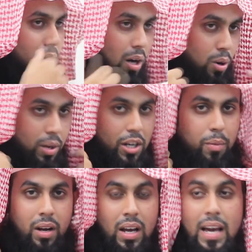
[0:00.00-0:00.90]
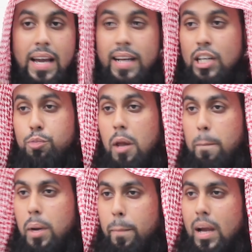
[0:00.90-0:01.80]
Allahu Akbar. It has been
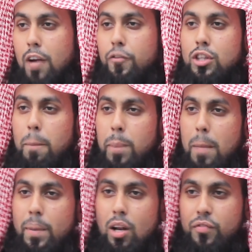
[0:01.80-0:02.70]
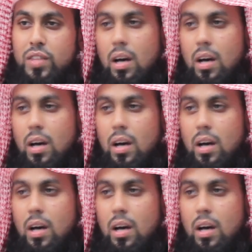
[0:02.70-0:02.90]
prepared for the people of